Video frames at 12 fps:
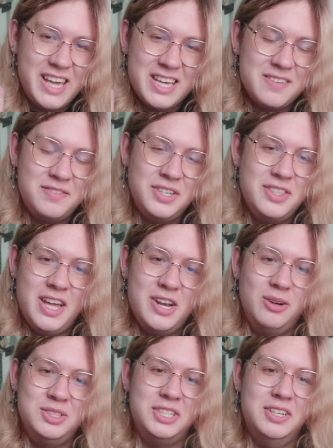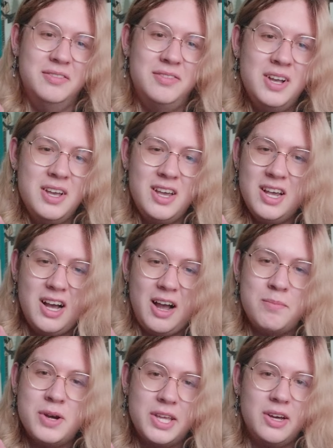gives you that notion of
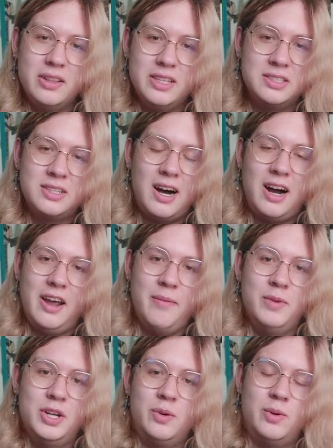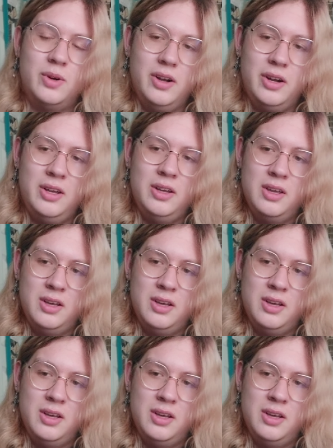I'm putting all this time toward